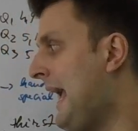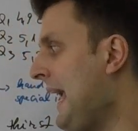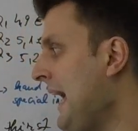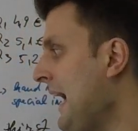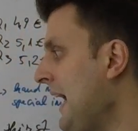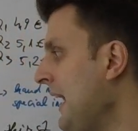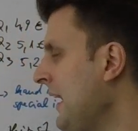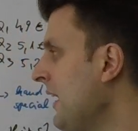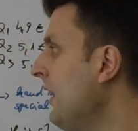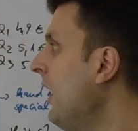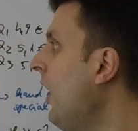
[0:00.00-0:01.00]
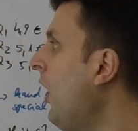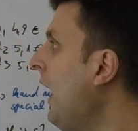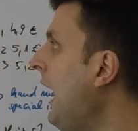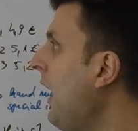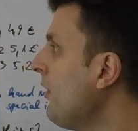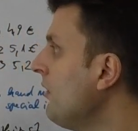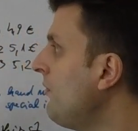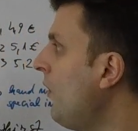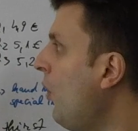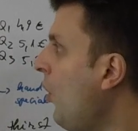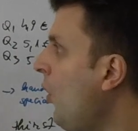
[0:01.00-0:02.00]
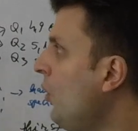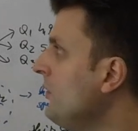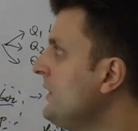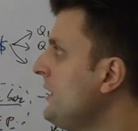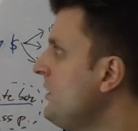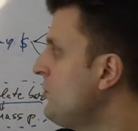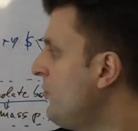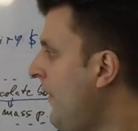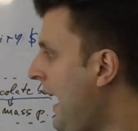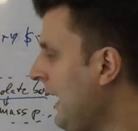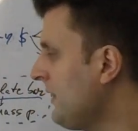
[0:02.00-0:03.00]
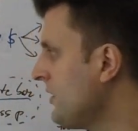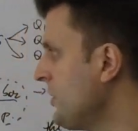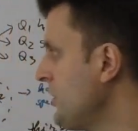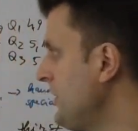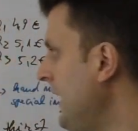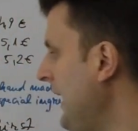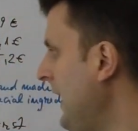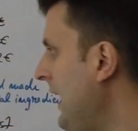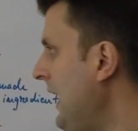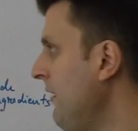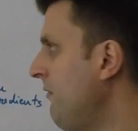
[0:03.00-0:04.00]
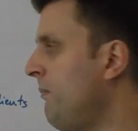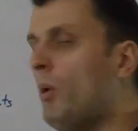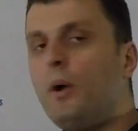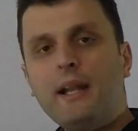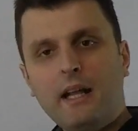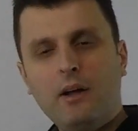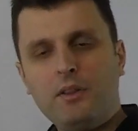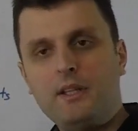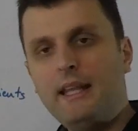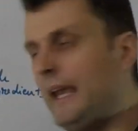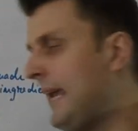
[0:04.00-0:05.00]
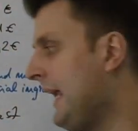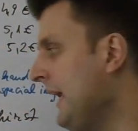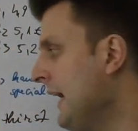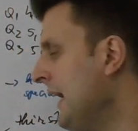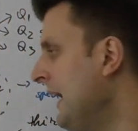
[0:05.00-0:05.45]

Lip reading: And out of all these factors that I've pointed out today,